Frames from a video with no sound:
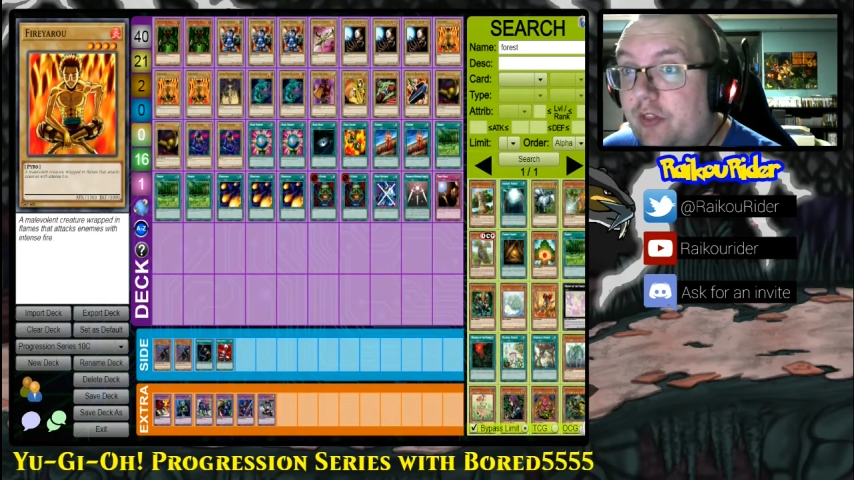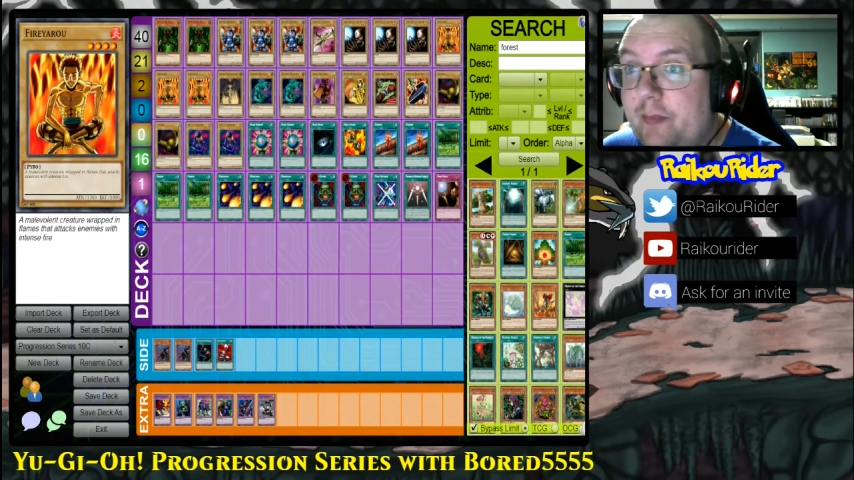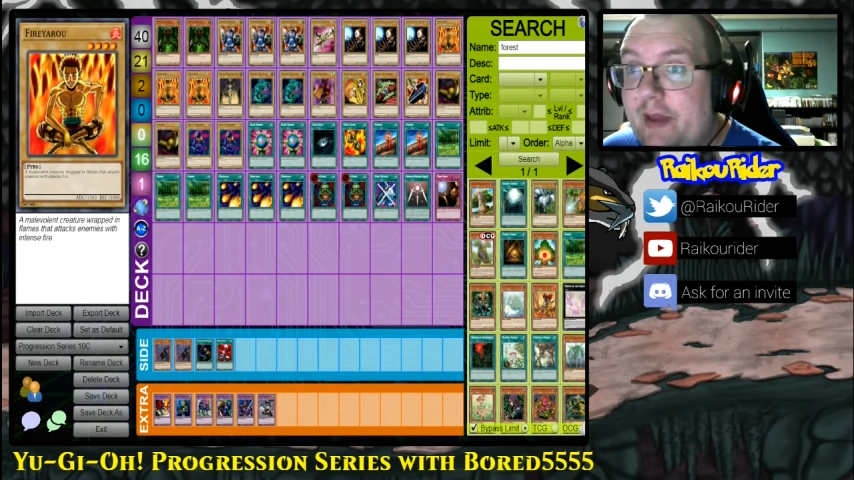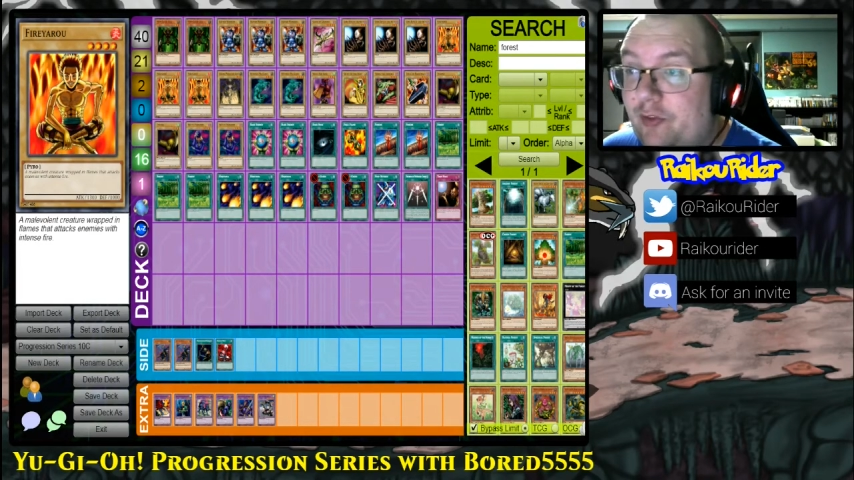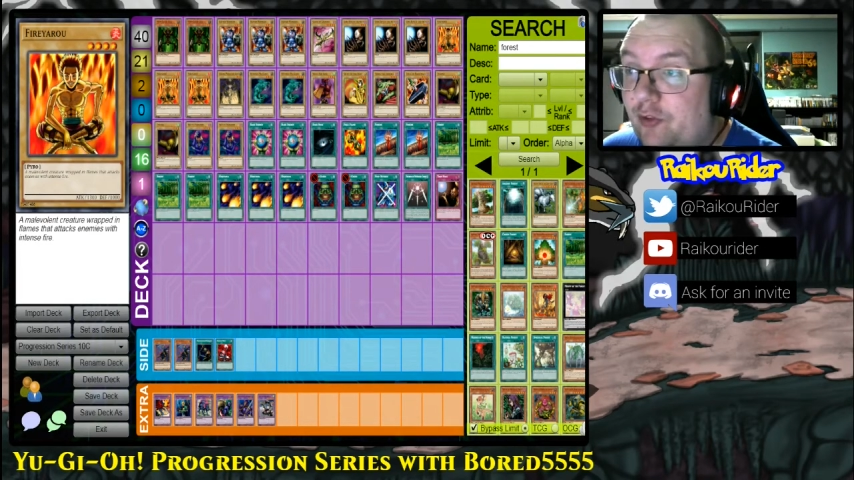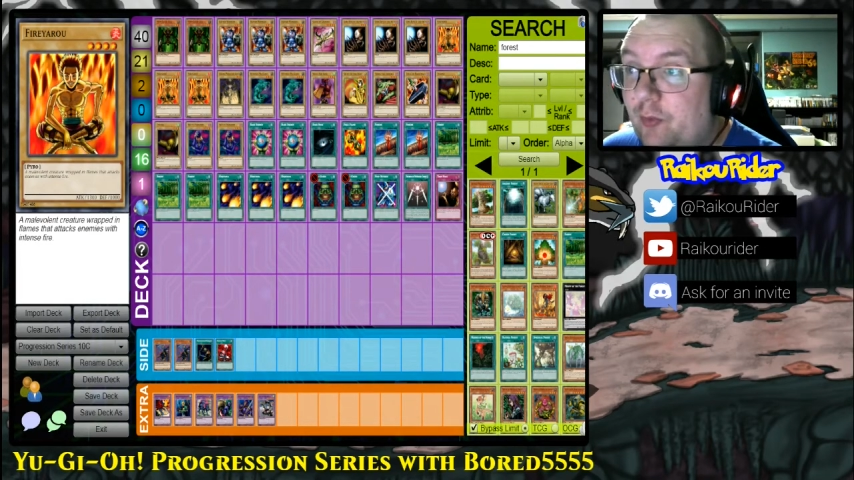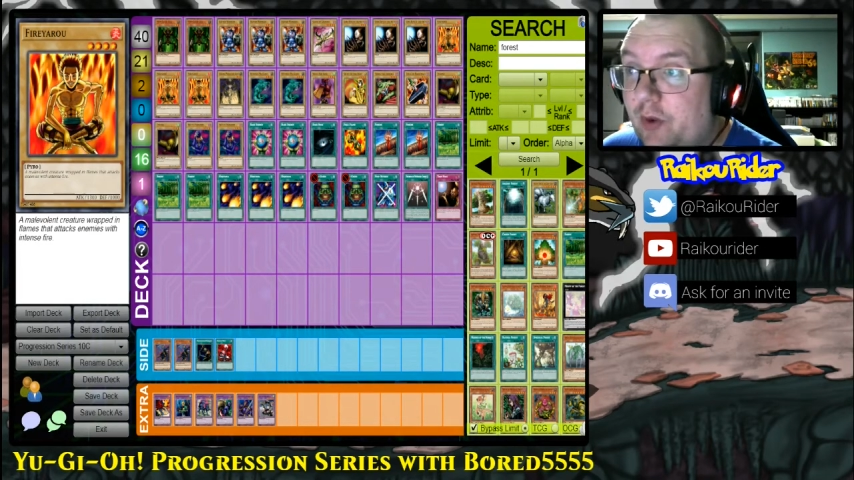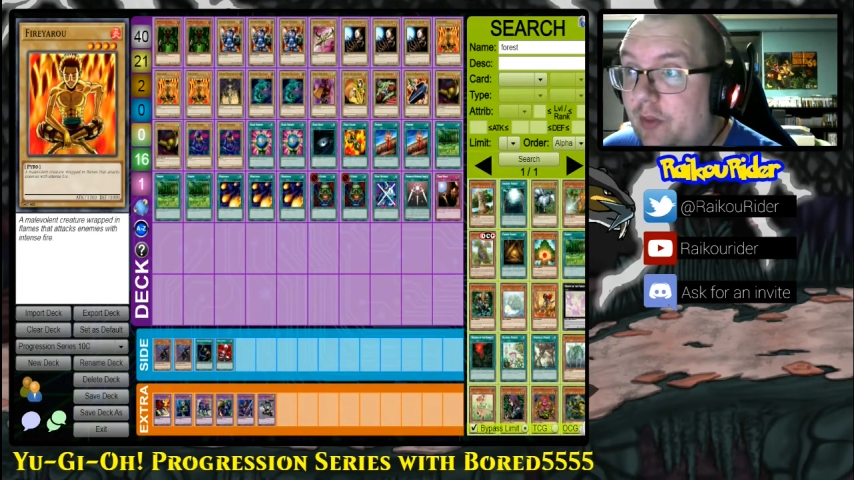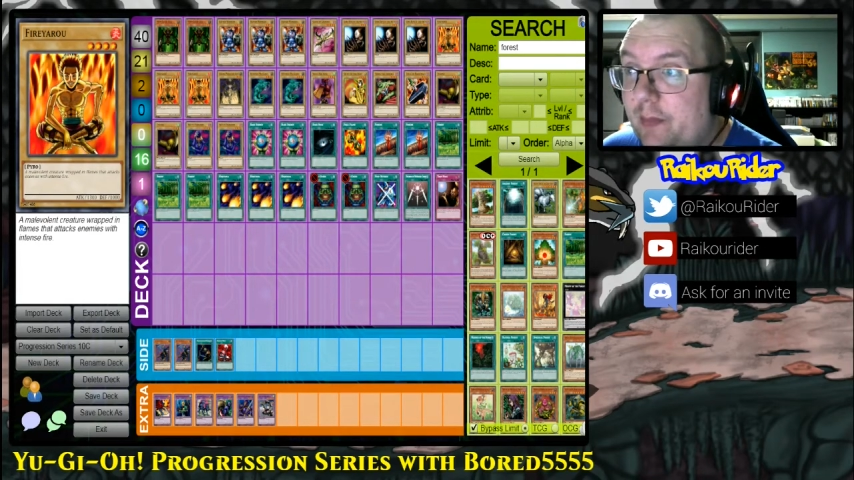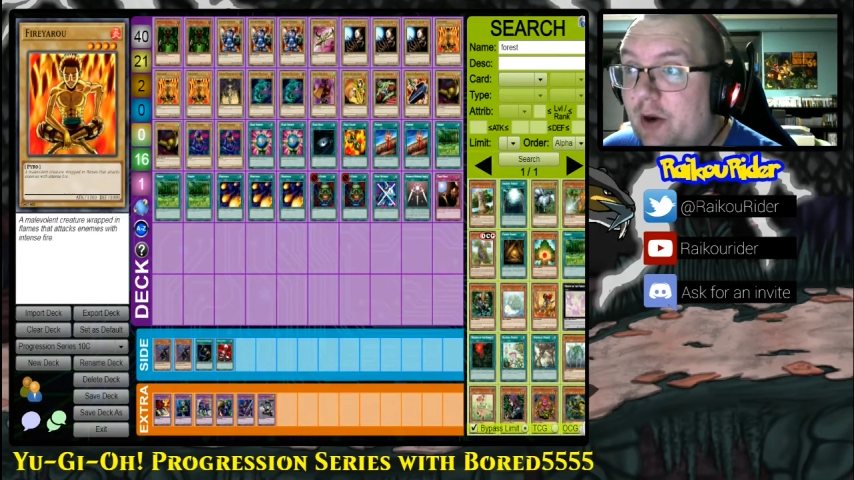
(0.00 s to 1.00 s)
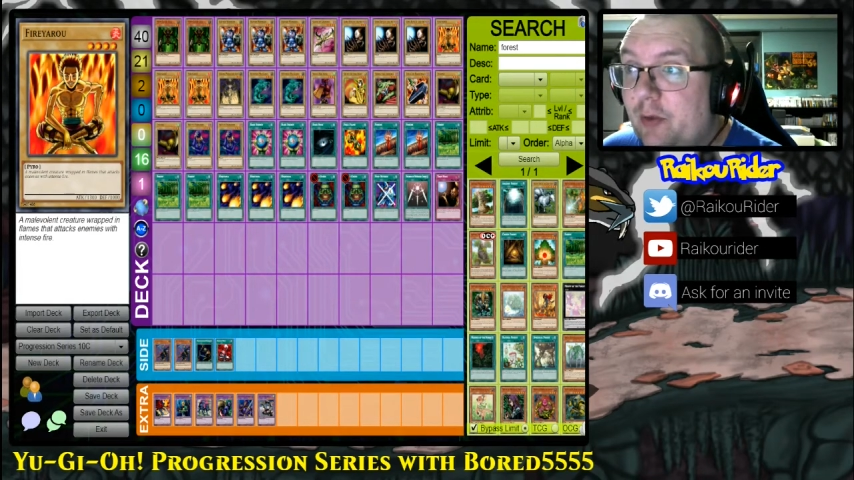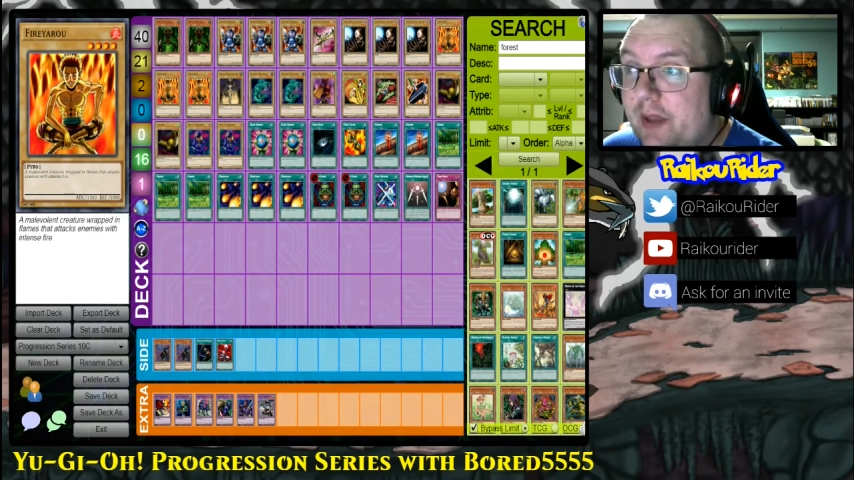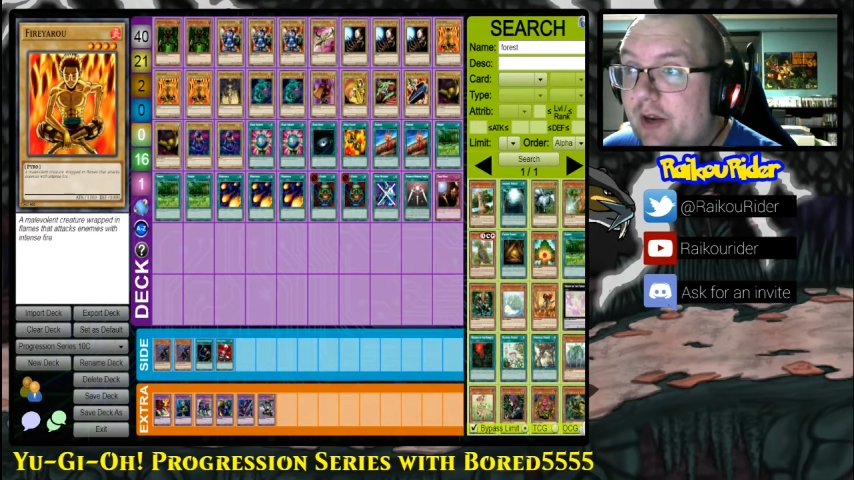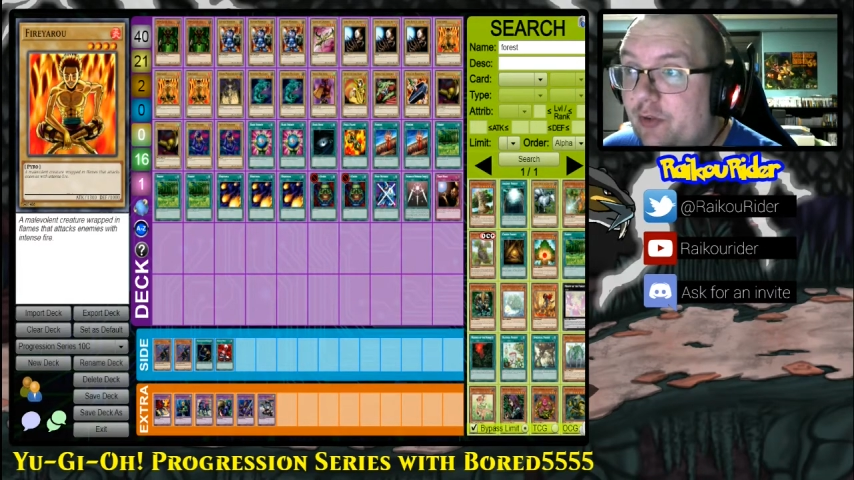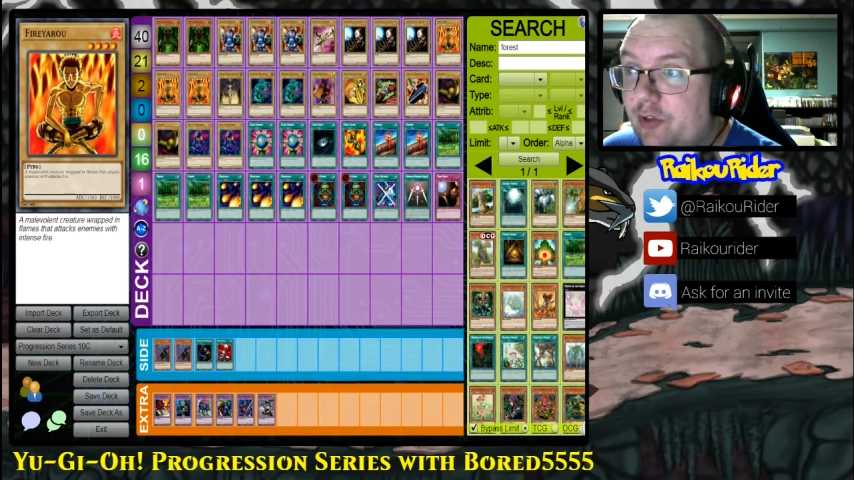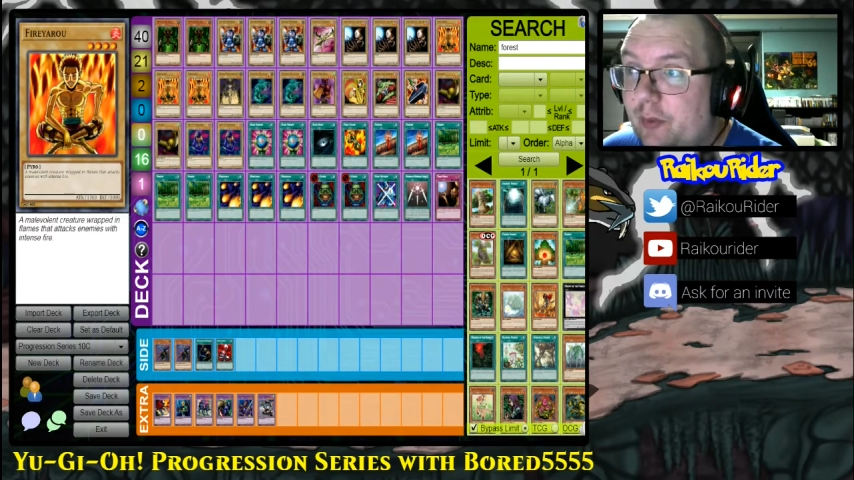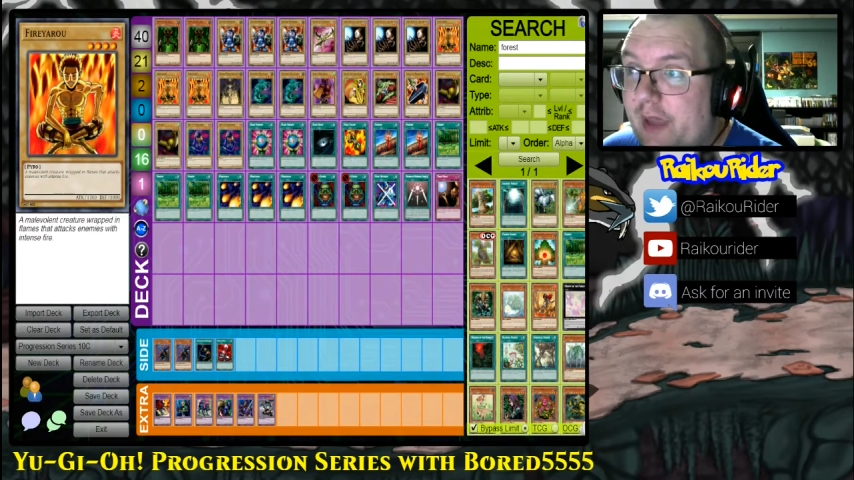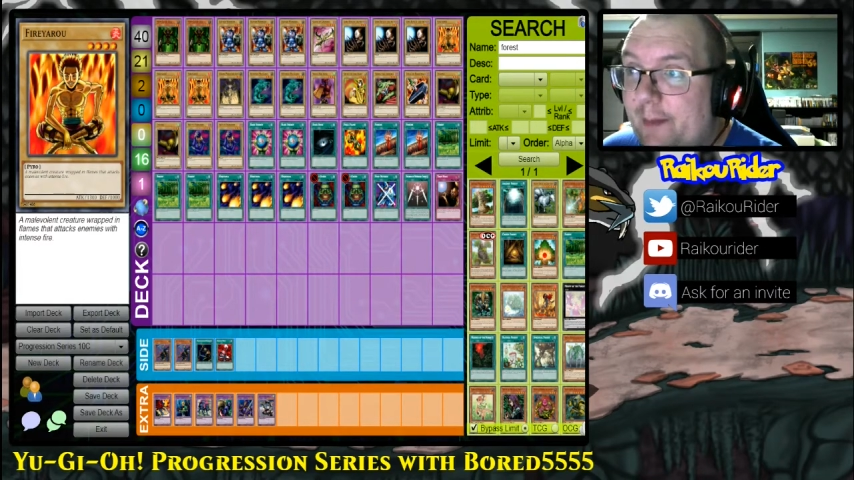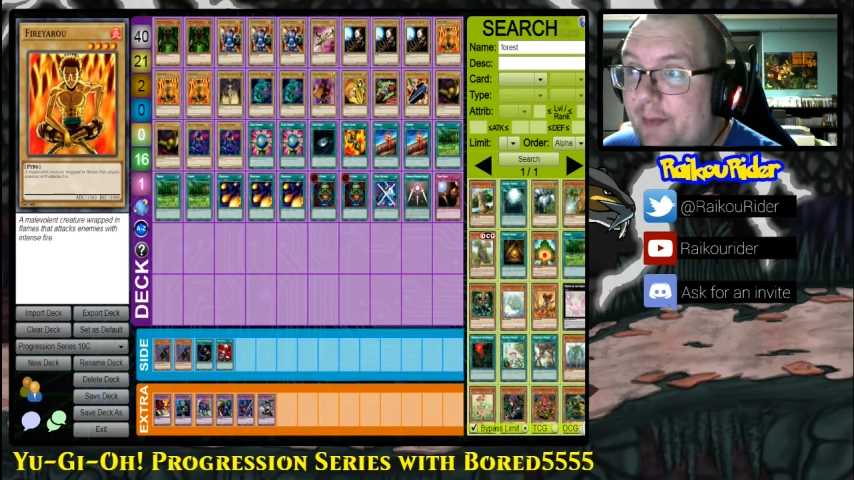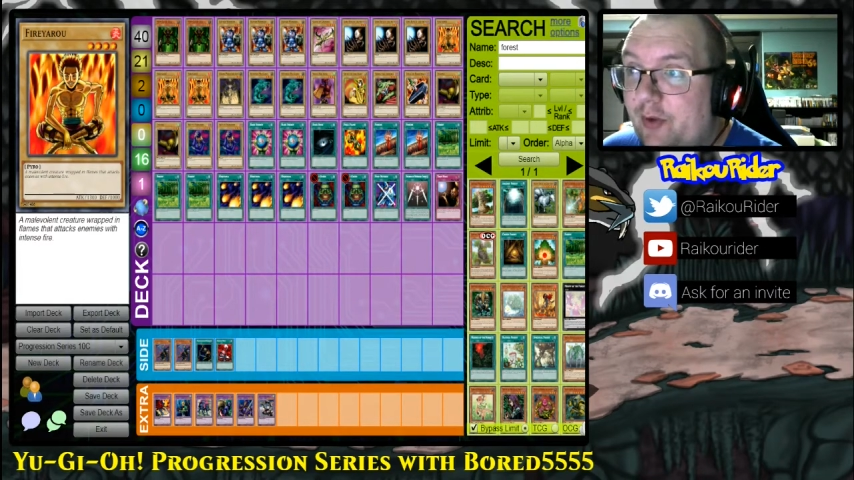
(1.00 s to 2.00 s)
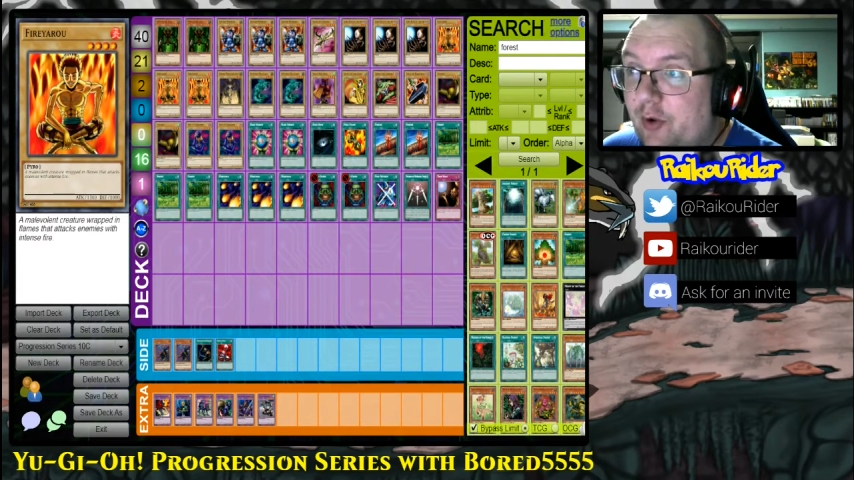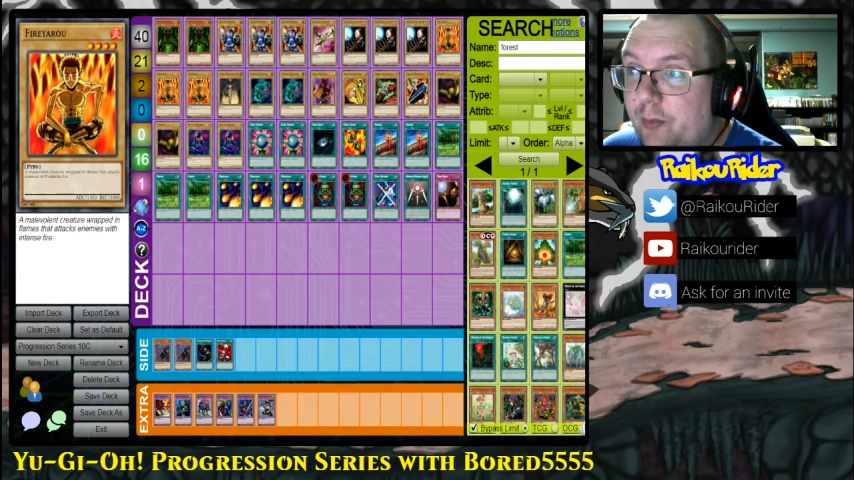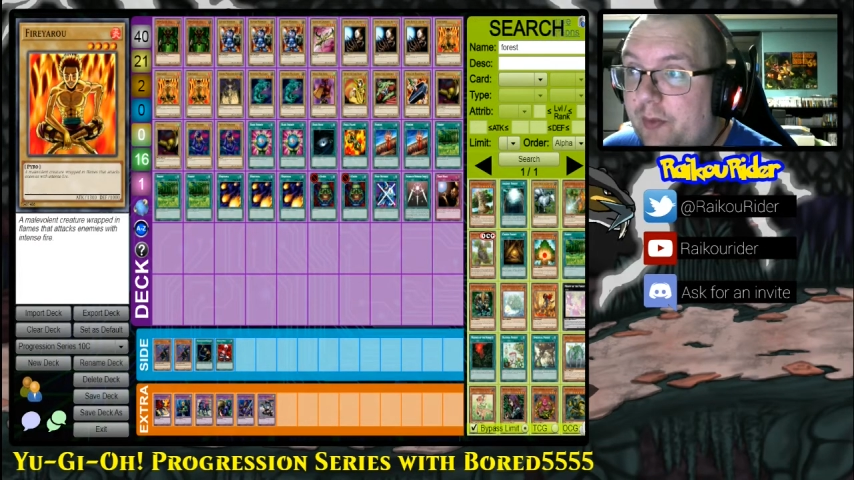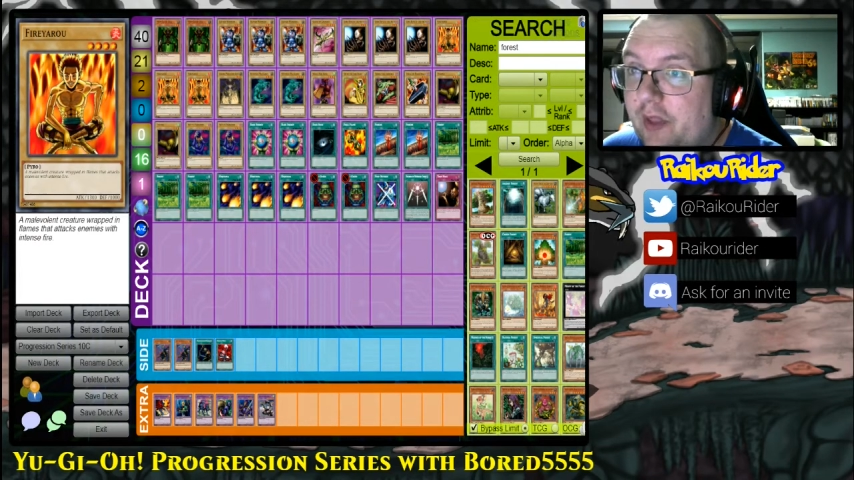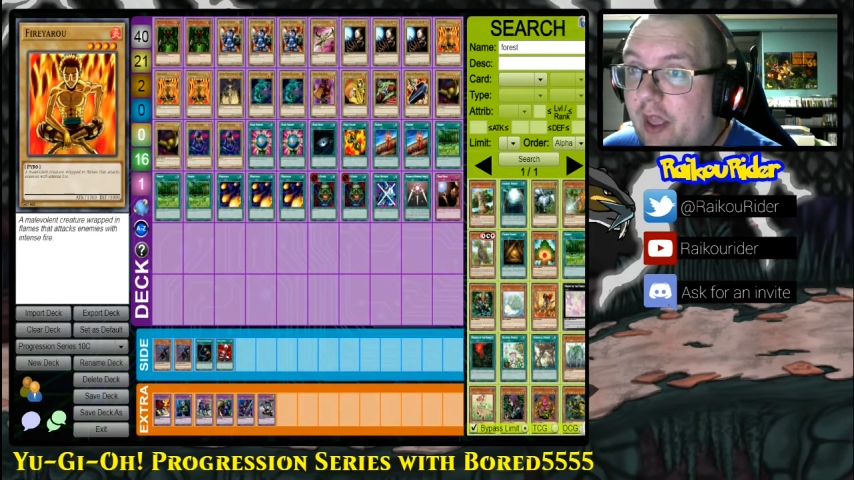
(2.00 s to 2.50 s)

the better beaters that we happen to open.